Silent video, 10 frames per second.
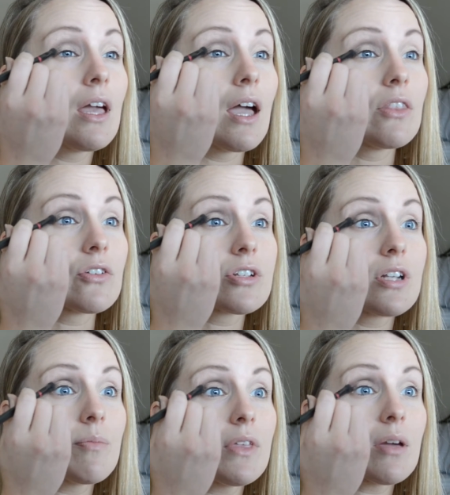And there's
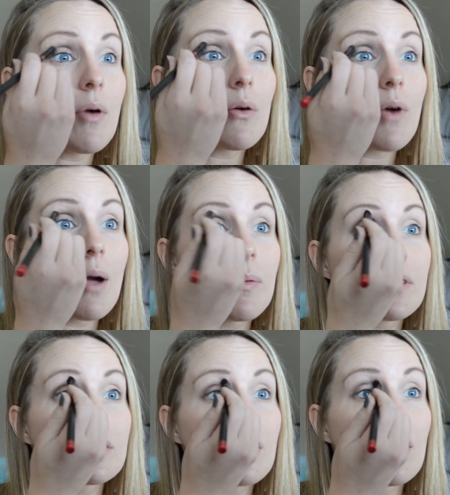something about wrapping
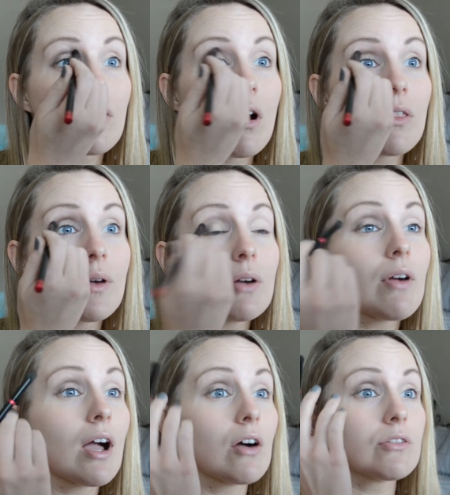this color all the way
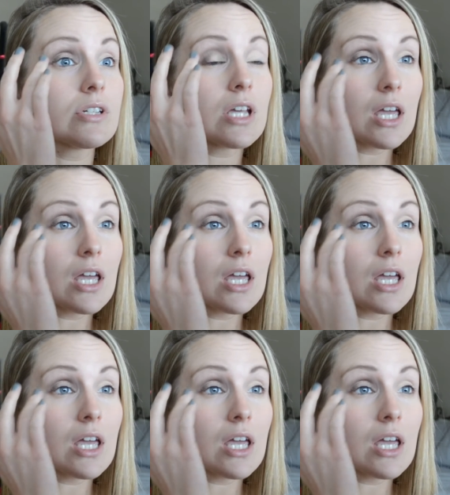around